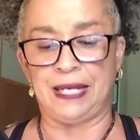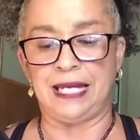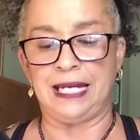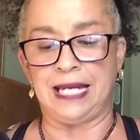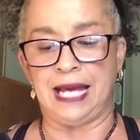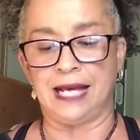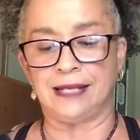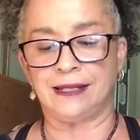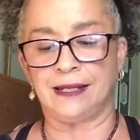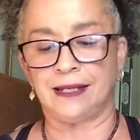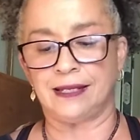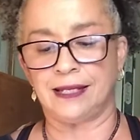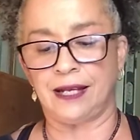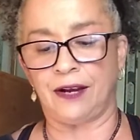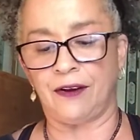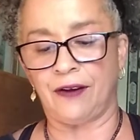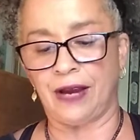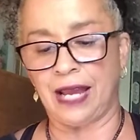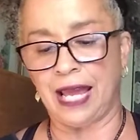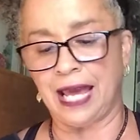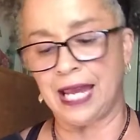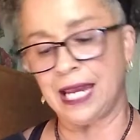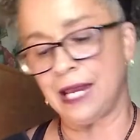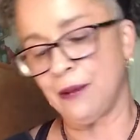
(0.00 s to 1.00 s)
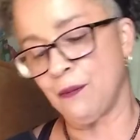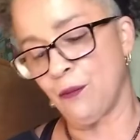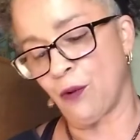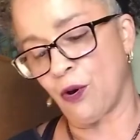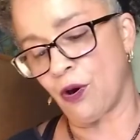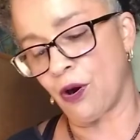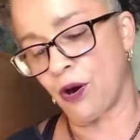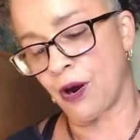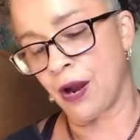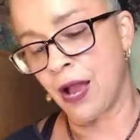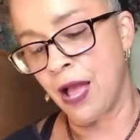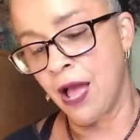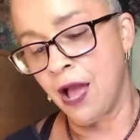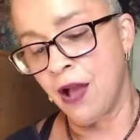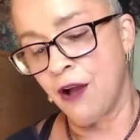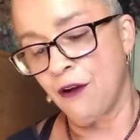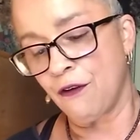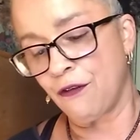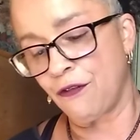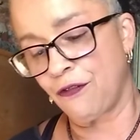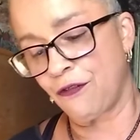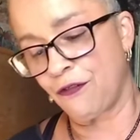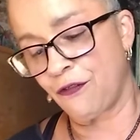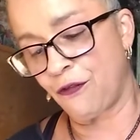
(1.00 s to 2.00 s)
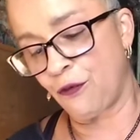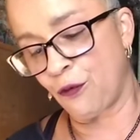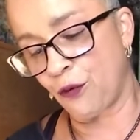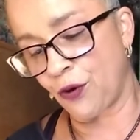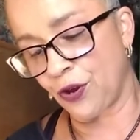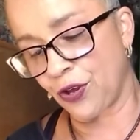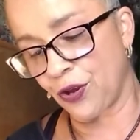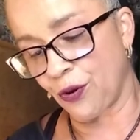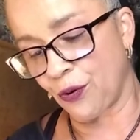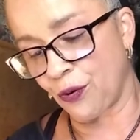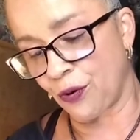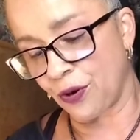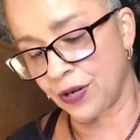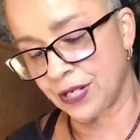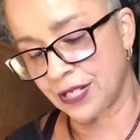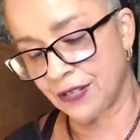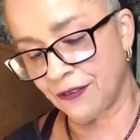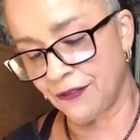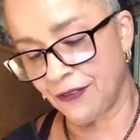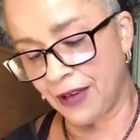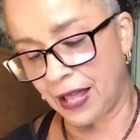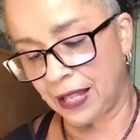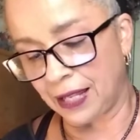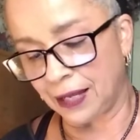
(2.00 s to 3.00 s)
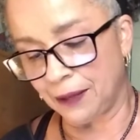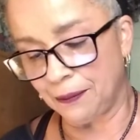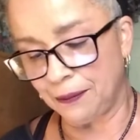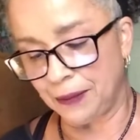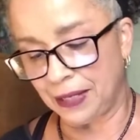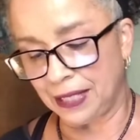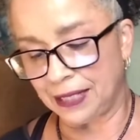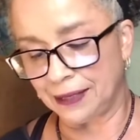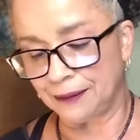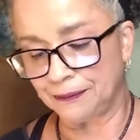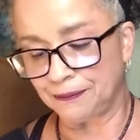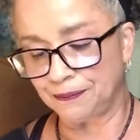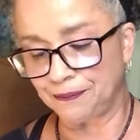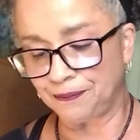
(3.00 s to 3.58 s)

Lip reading: necessary anymore for your development.